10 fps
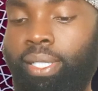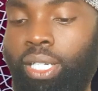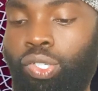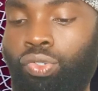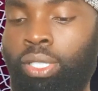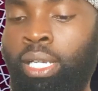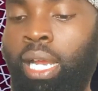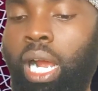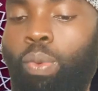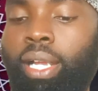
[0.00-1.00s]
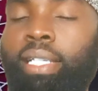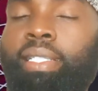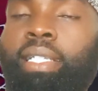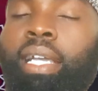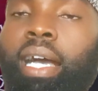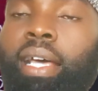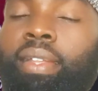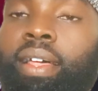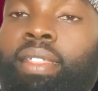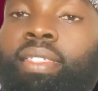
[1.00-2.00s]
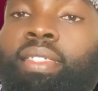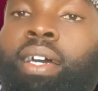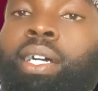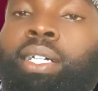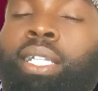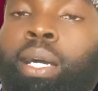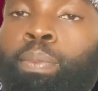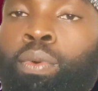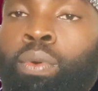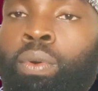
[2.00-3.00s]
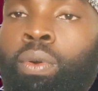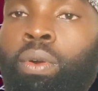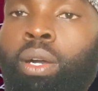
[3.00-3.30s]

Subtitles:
predatory, and we can say al-thalabu